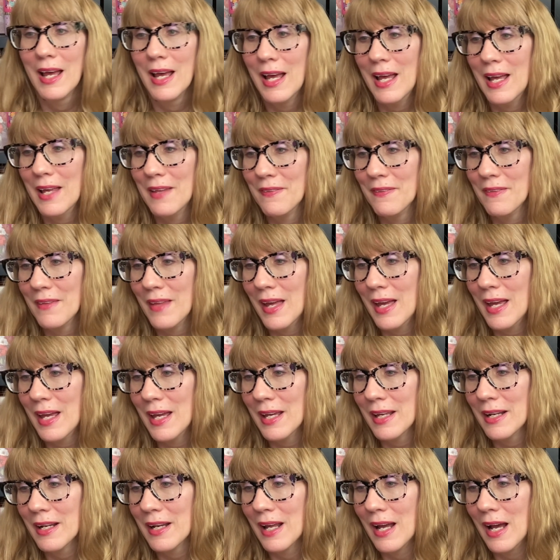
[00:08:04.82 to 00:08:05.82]
And
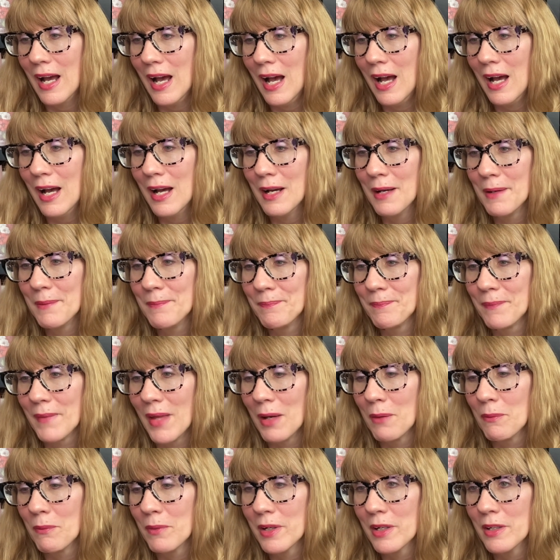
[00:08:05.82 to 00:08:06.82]
then um,
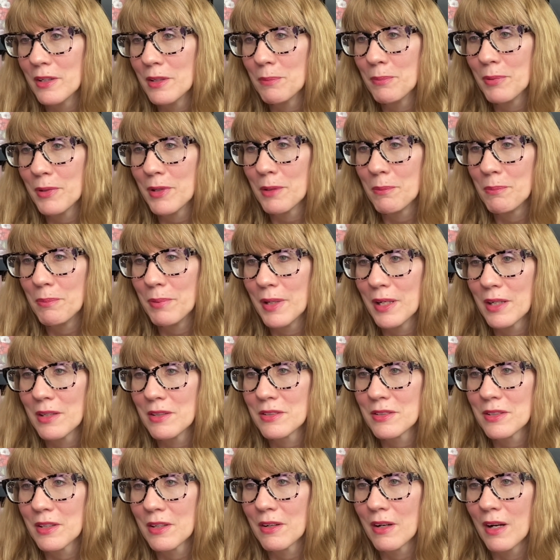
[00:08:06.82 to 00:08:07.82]
I wanted to put a
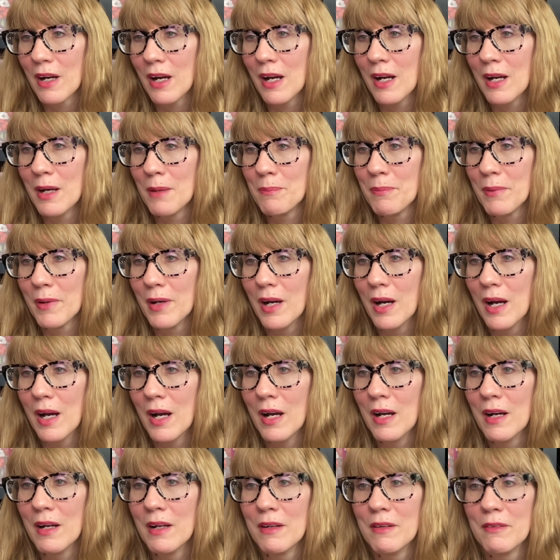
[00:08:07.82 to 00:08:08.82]
picture up
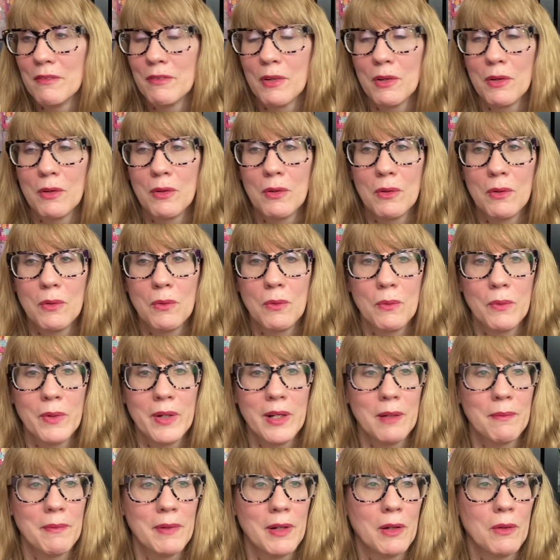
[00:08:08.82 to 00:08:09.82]
of,
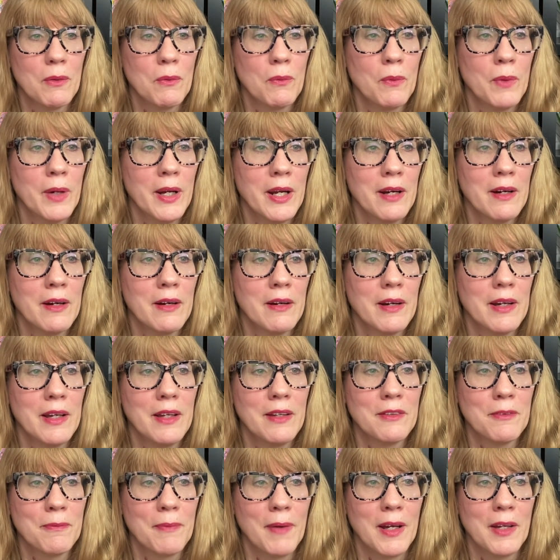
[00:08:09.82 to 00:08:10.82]
wait a minute, where
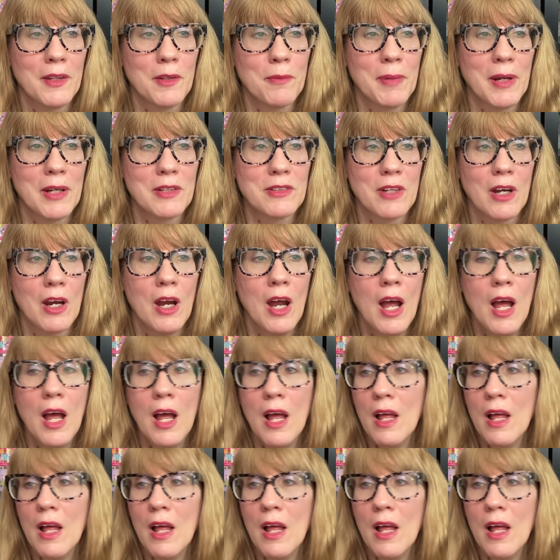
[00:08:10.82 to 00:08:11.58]
is my other picture?